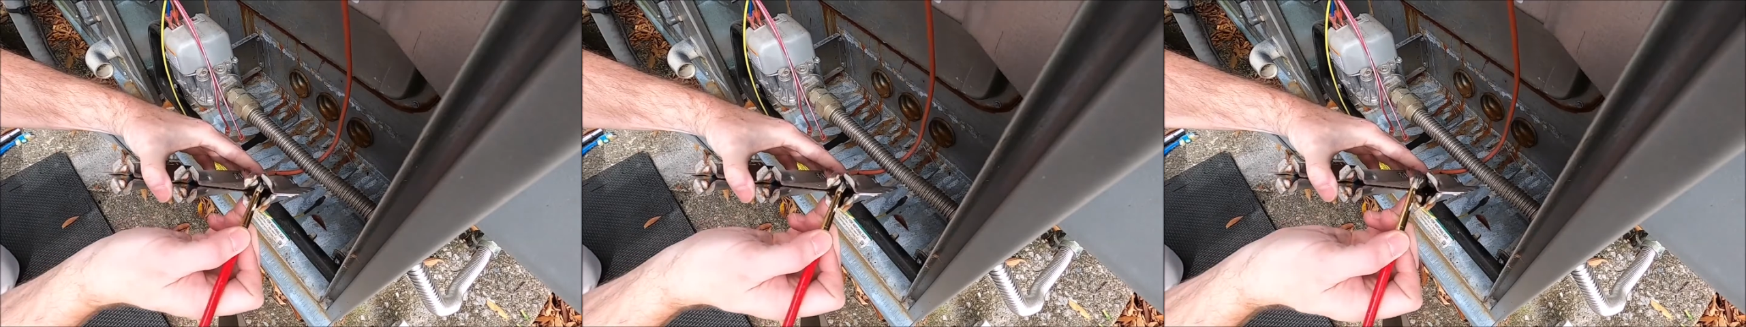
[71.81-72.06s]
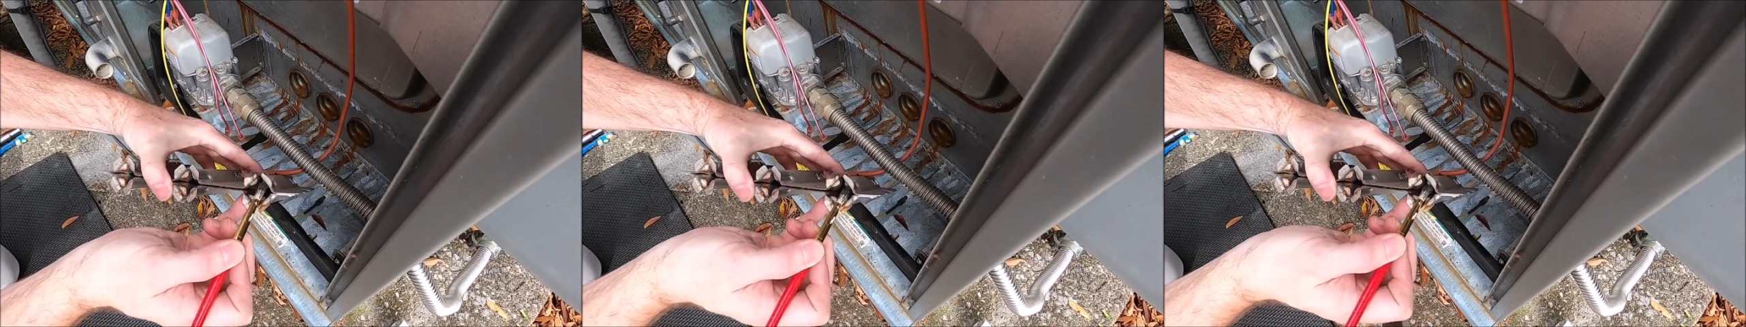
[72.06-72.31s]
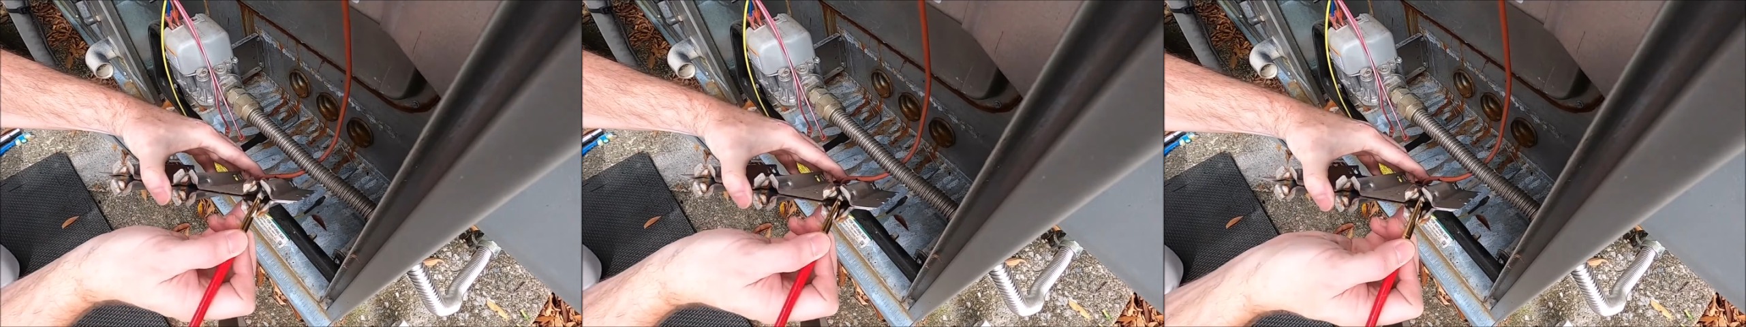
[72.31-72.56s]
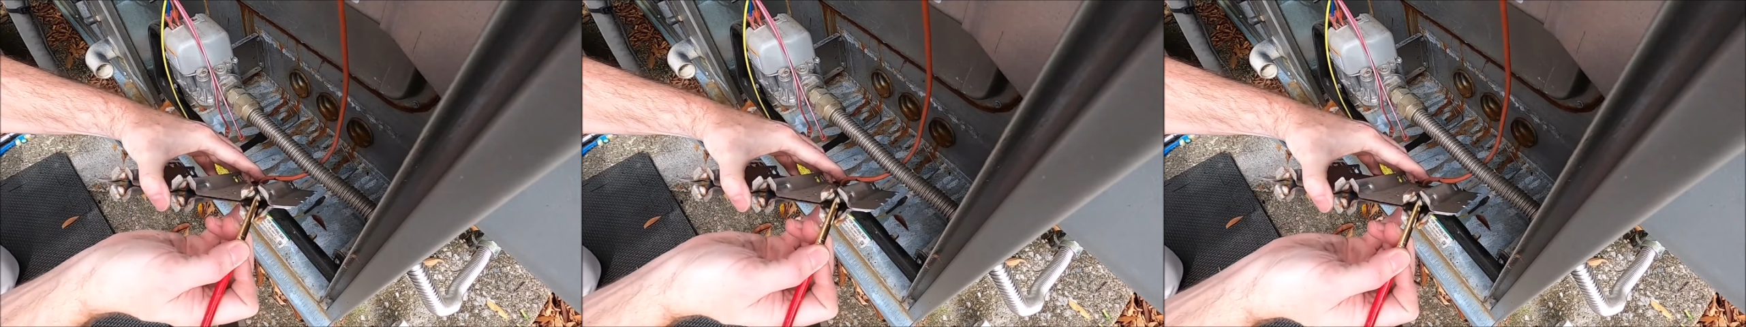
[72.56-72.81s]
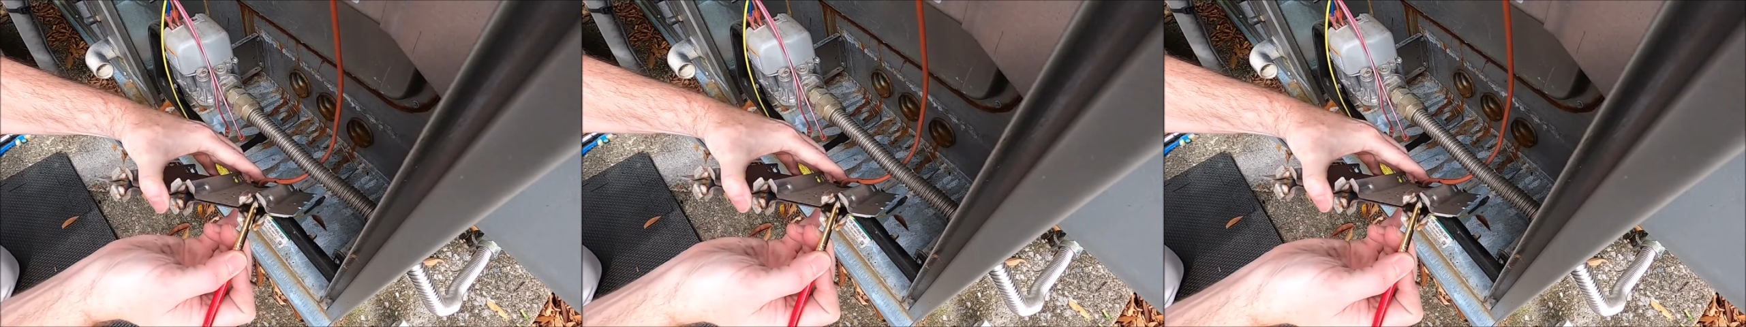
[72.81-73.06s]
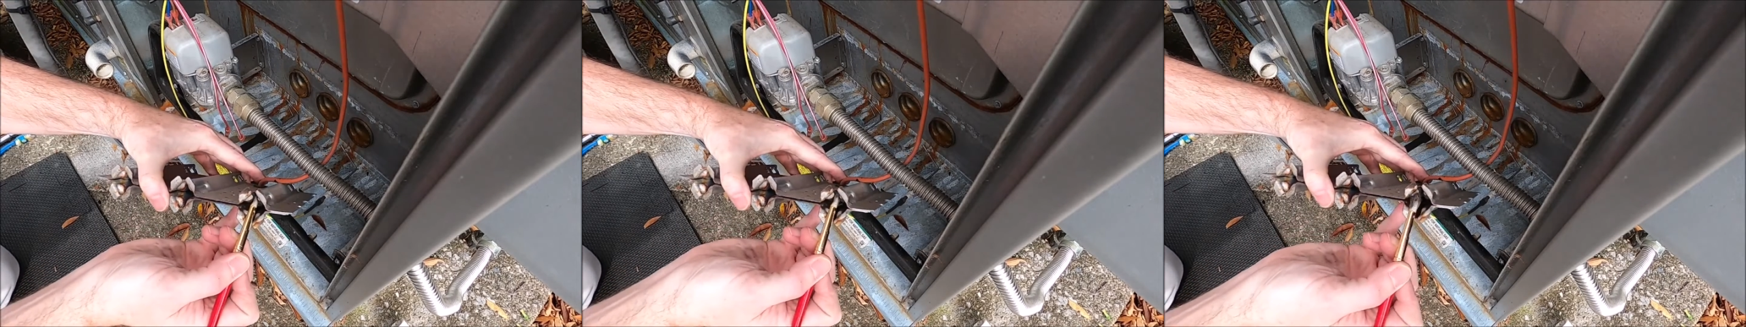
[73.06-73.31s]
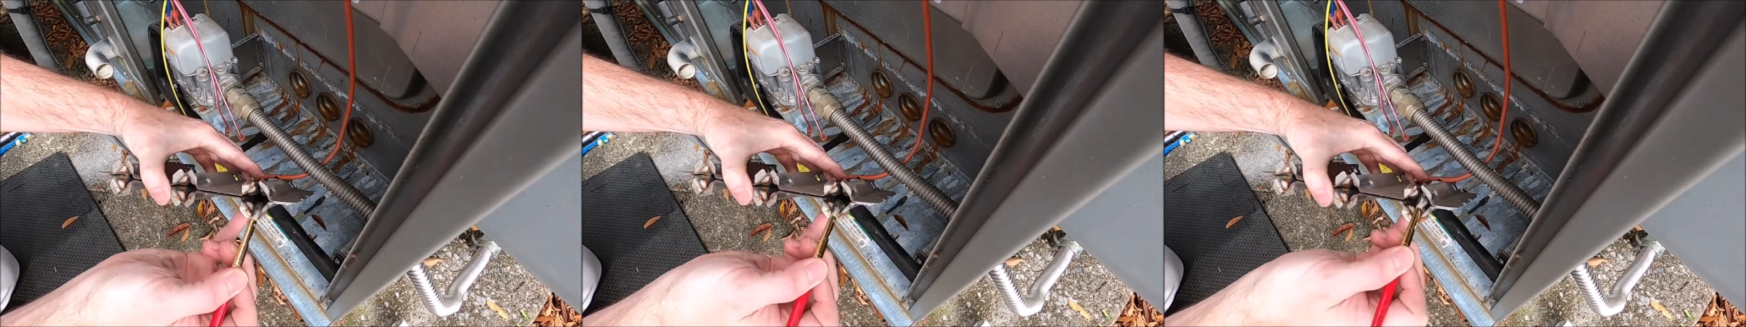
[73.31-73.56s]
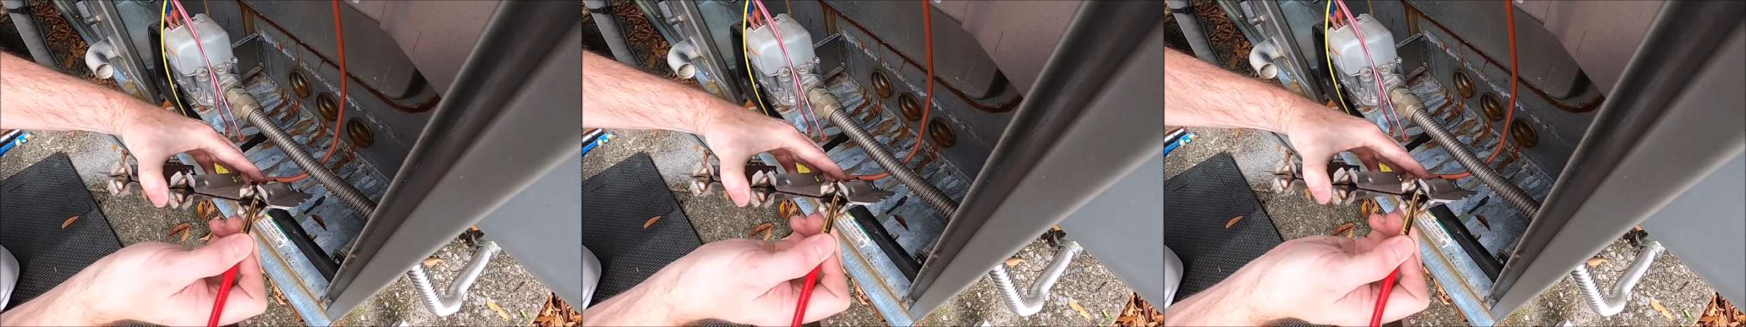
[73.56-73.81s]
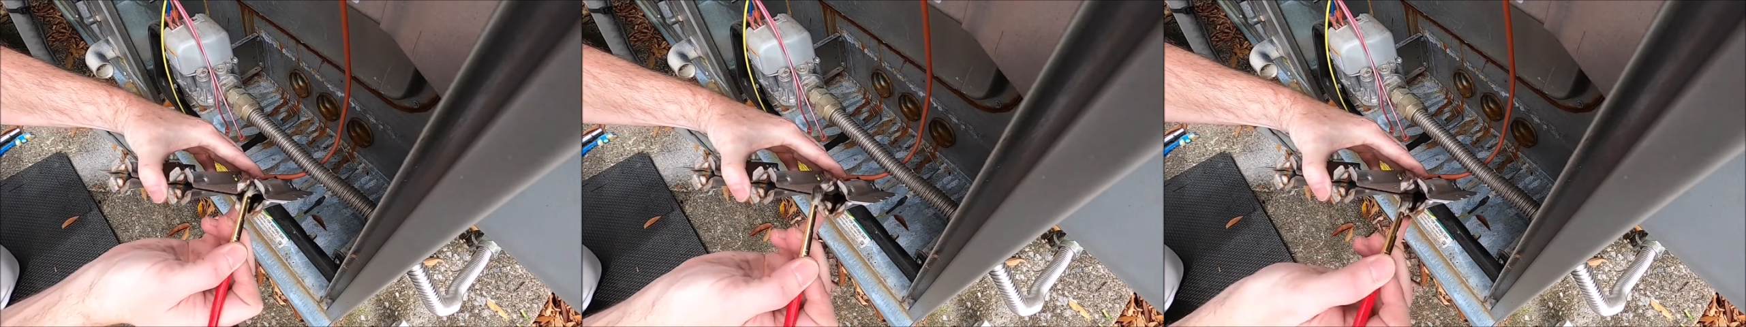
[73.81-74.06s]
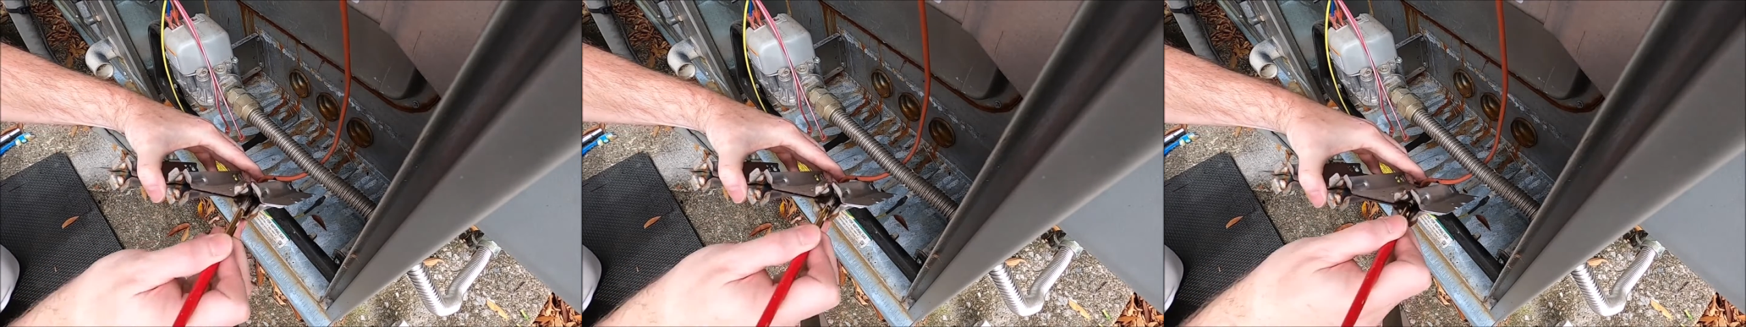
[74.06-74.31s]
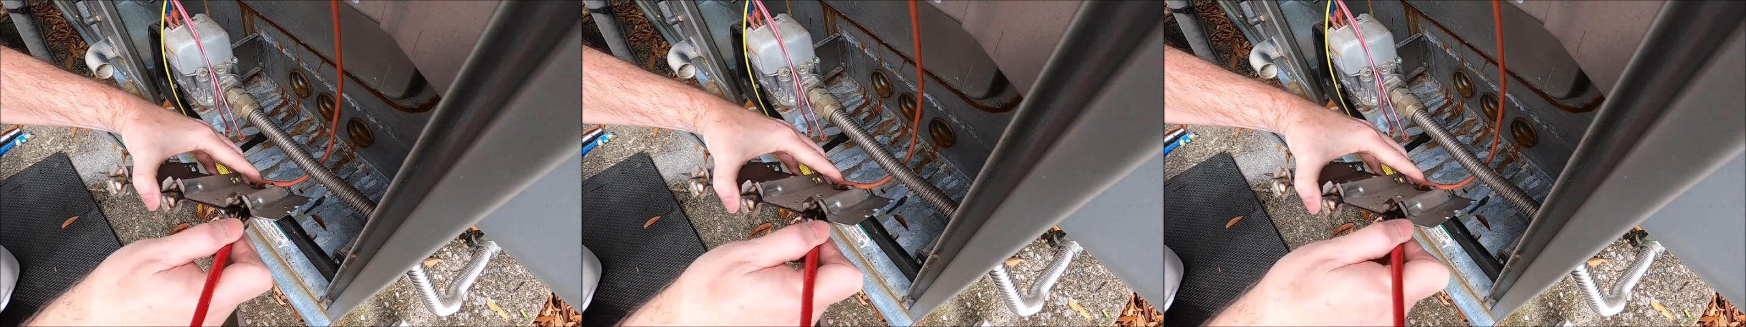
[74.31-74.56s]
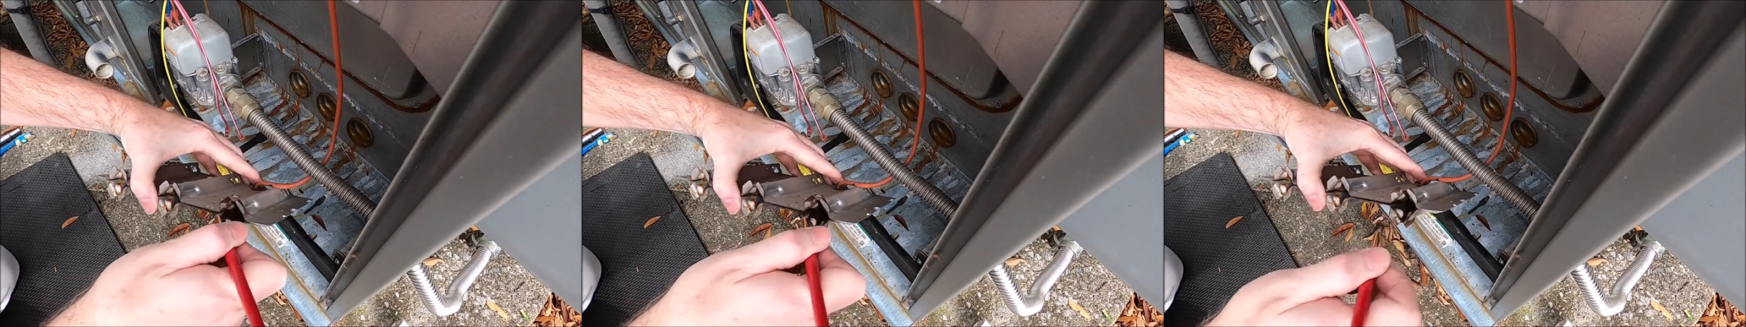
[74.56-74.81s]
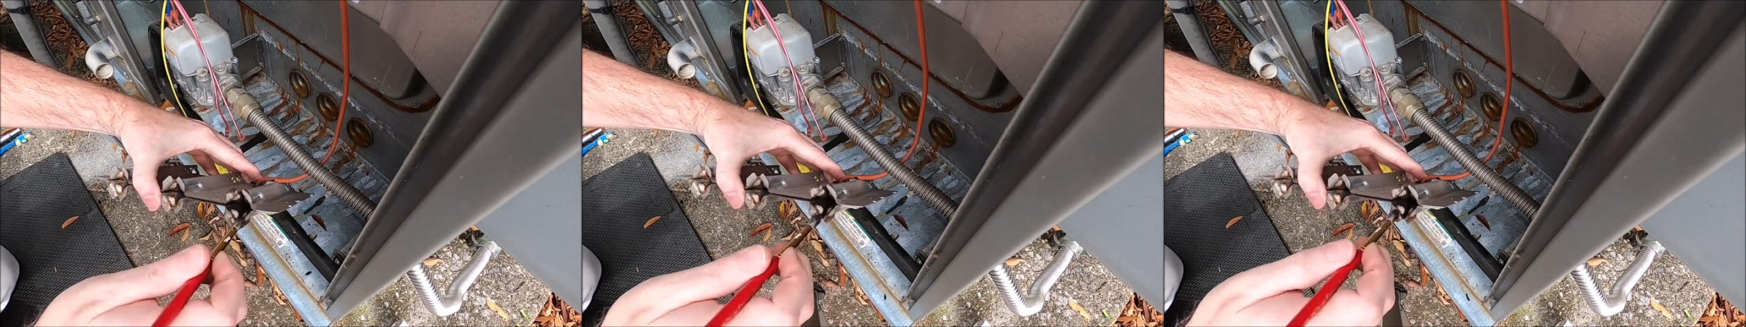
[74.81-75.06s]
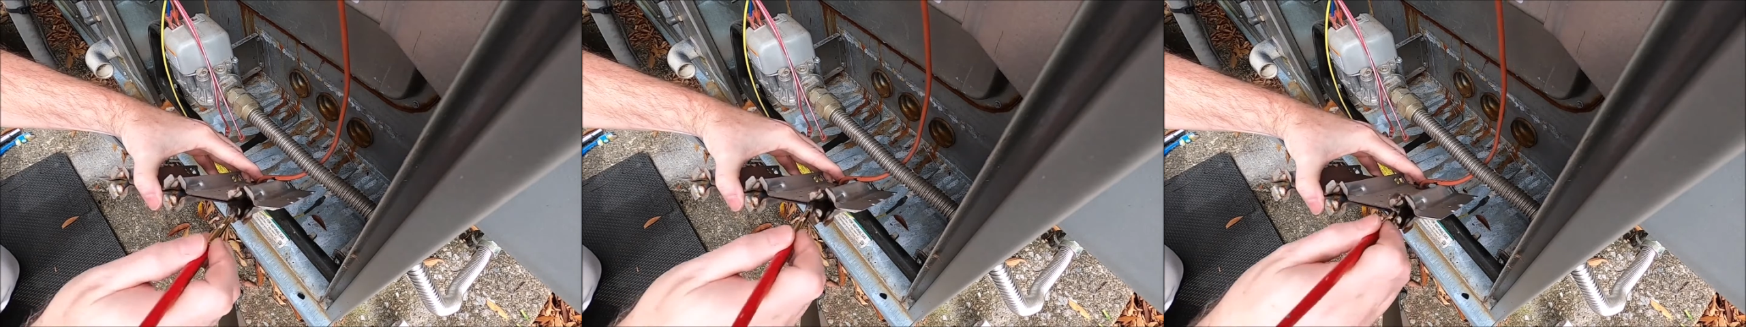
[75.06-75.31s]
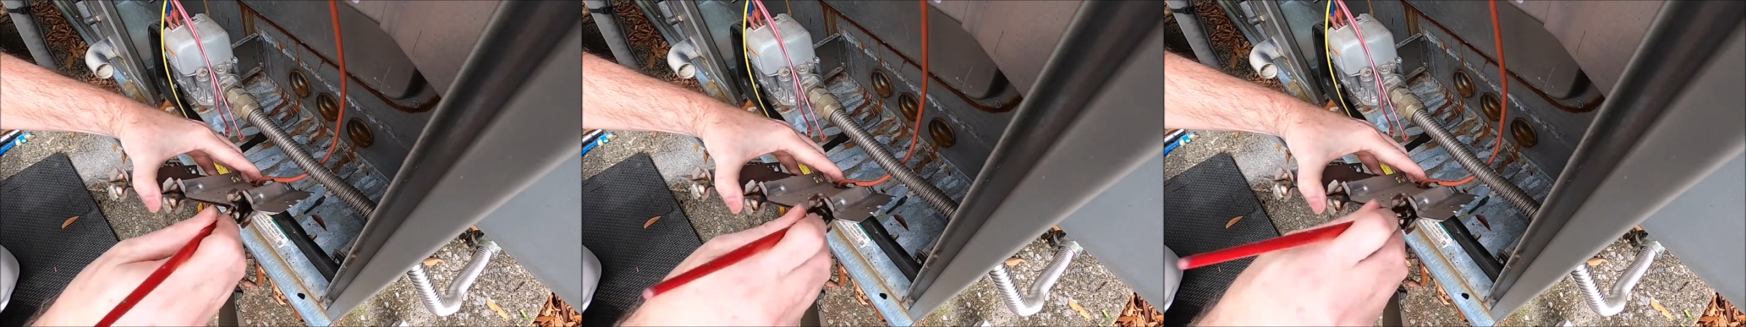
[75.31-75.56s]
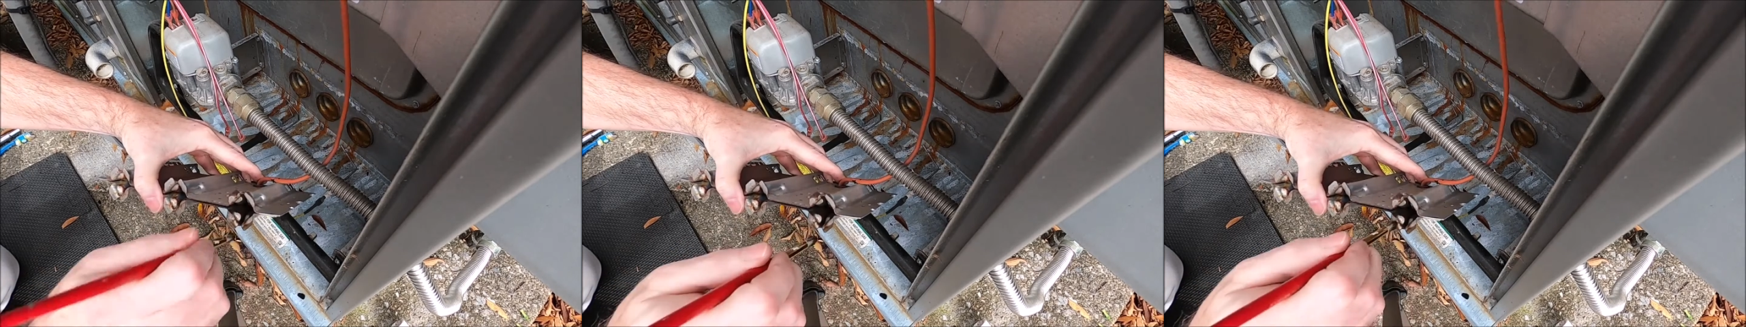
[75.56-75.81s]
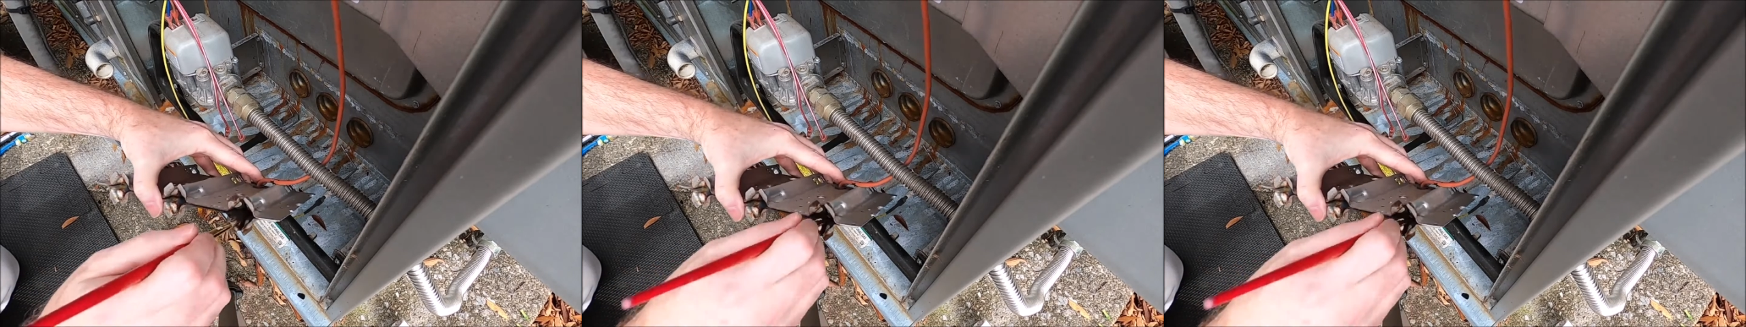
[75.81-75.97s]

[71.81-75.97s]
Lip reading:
[unreadable: no face in view]